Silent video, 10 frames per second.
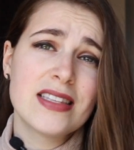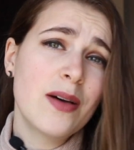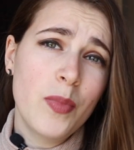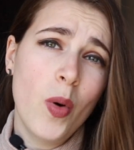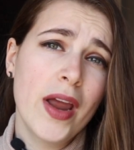
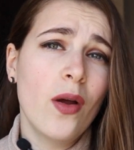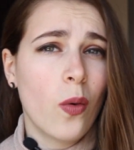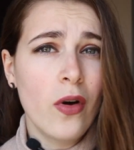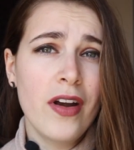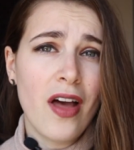some point
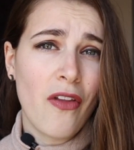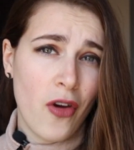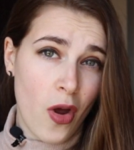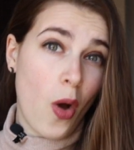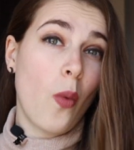or
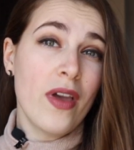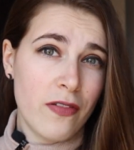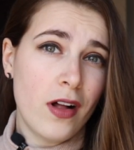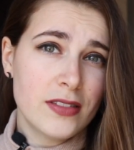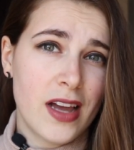another,
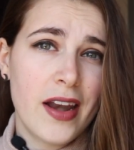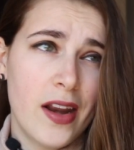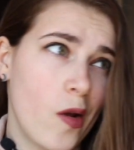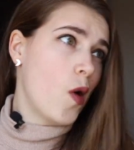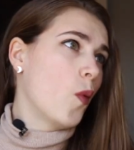we've all done it.